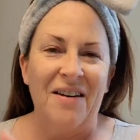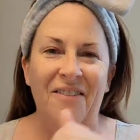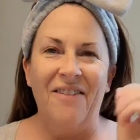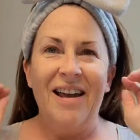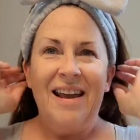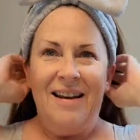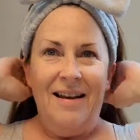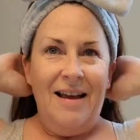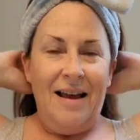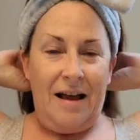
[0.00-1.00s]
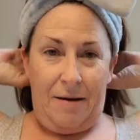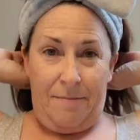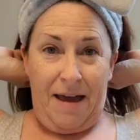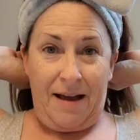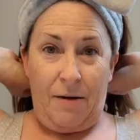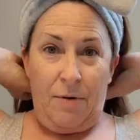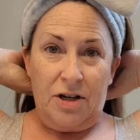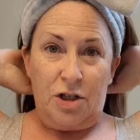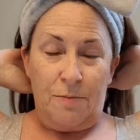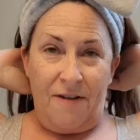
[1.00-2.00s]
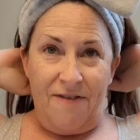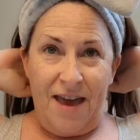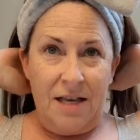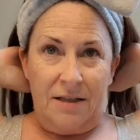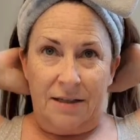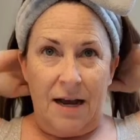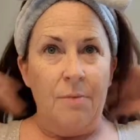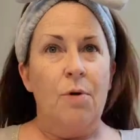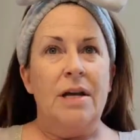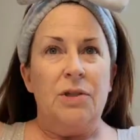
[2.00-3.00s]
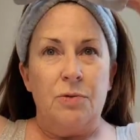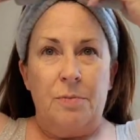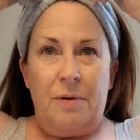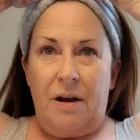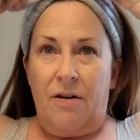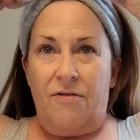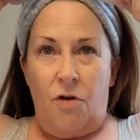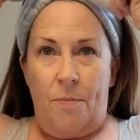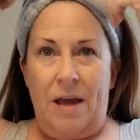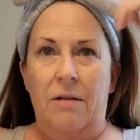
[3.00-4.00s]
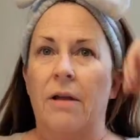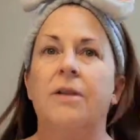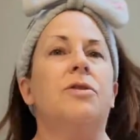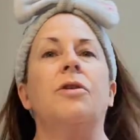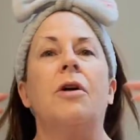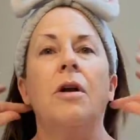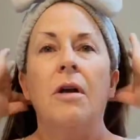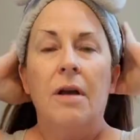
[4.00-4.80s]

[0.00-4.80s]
All right, I'm back. I washed my face. TimeWise Repair Foaming Cleanser.